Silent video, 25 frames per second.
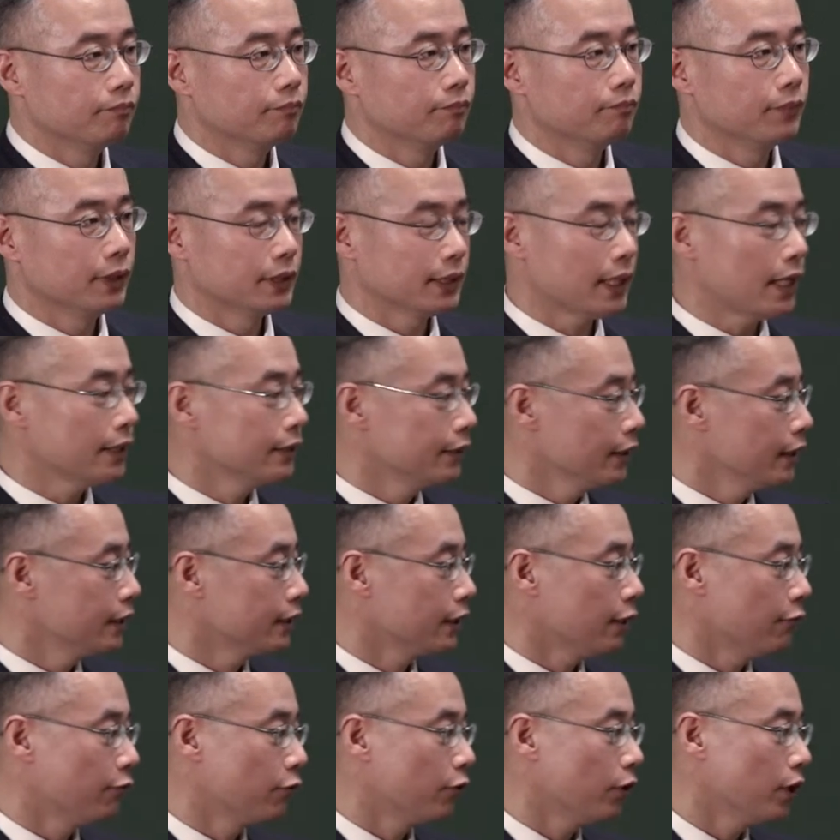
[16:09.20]
besides this,
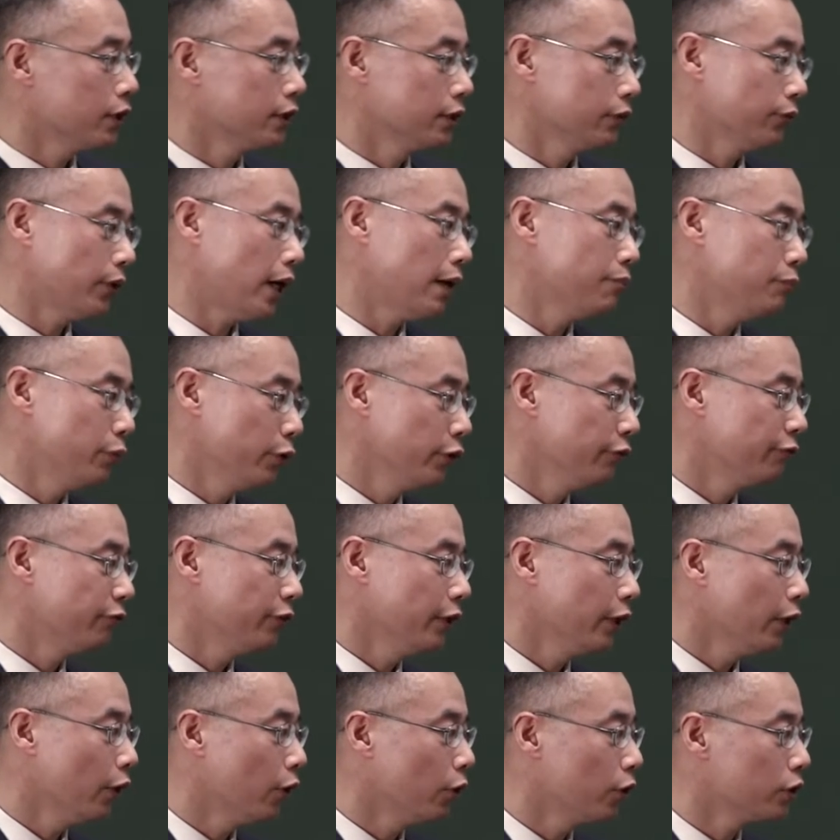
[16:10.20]
of course, I
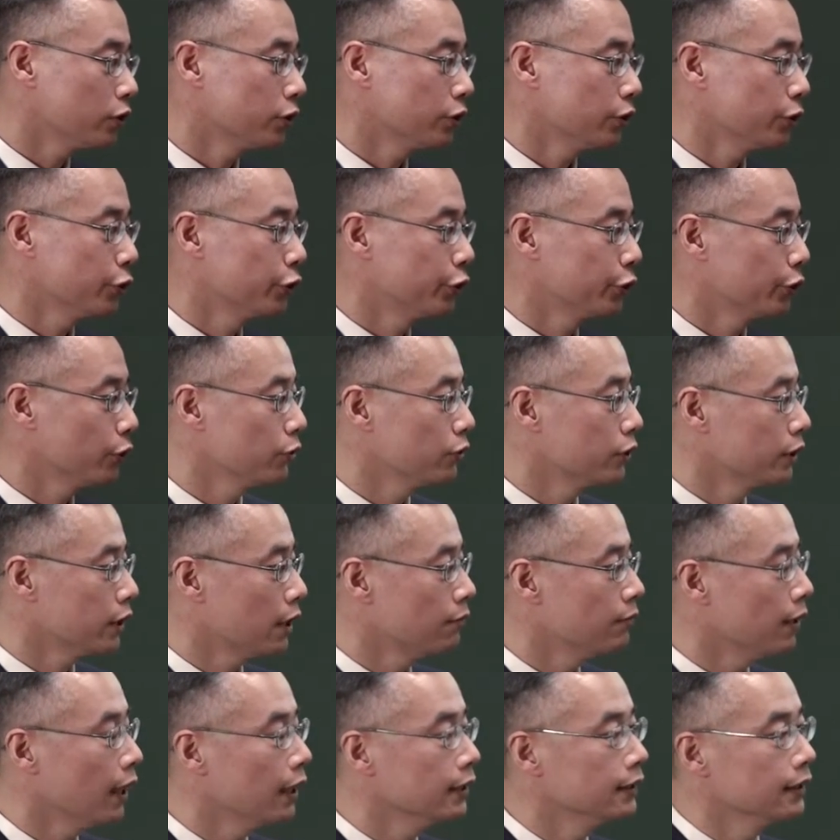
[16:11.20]
briefly also show
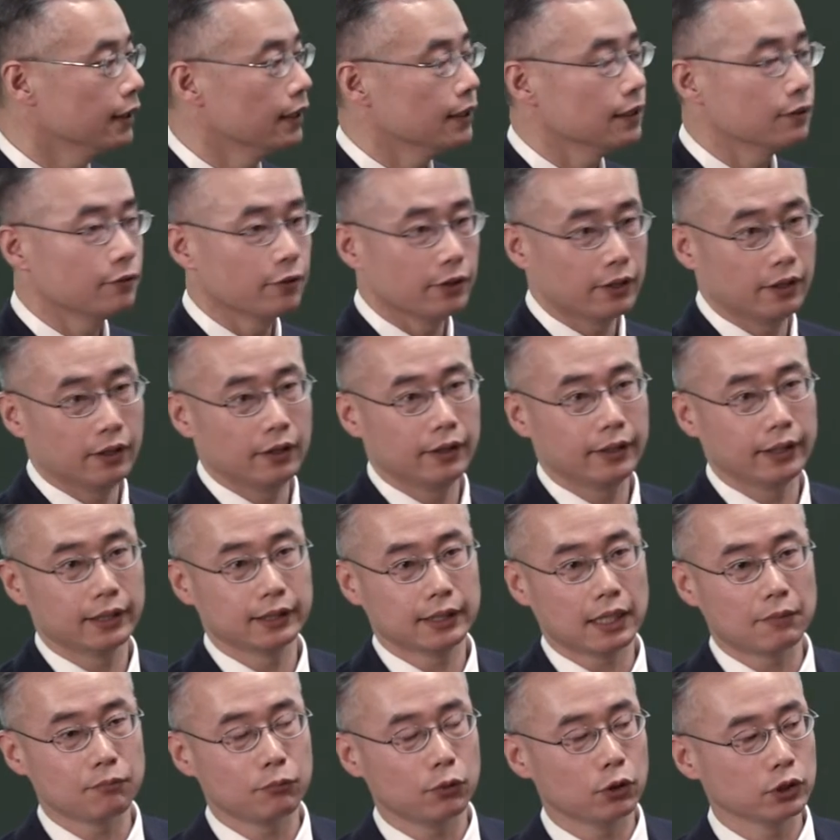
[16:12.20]
some other uh,
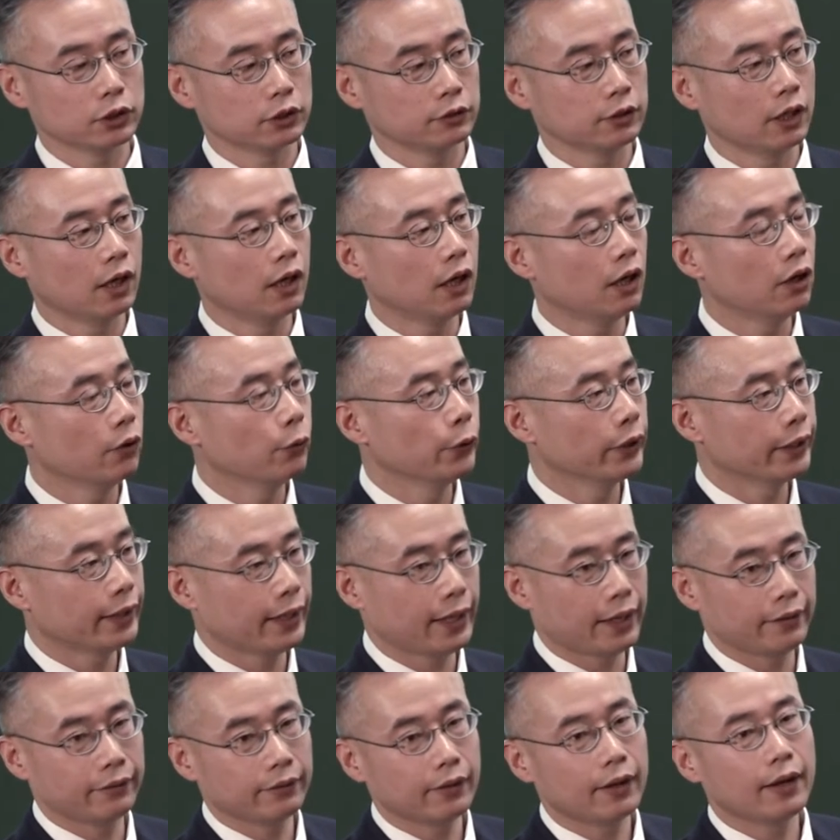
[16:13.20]
examples how we
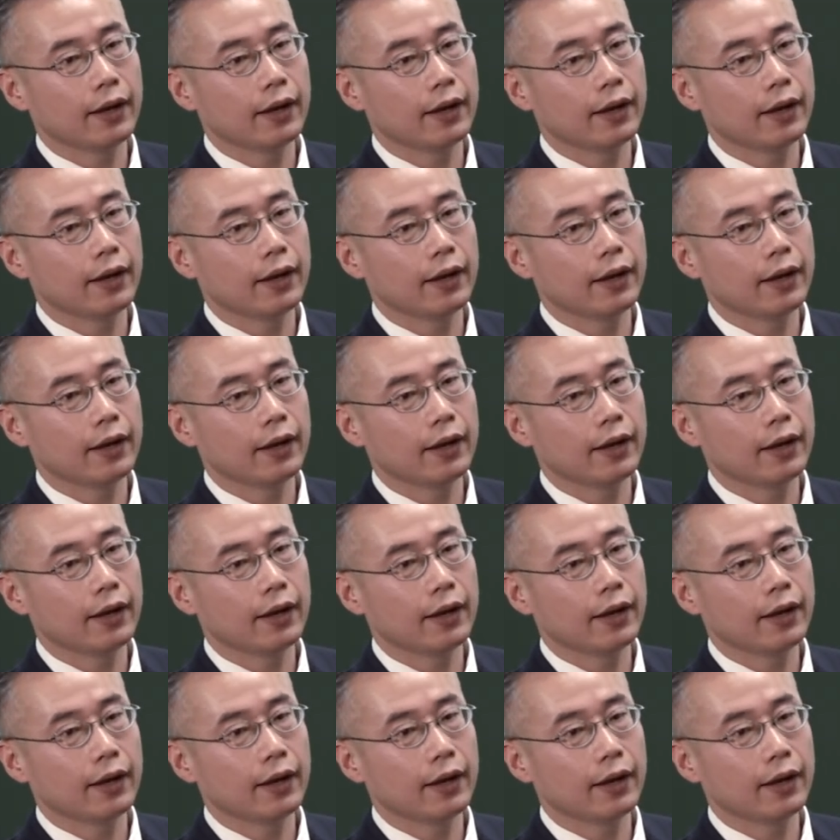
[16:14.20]
can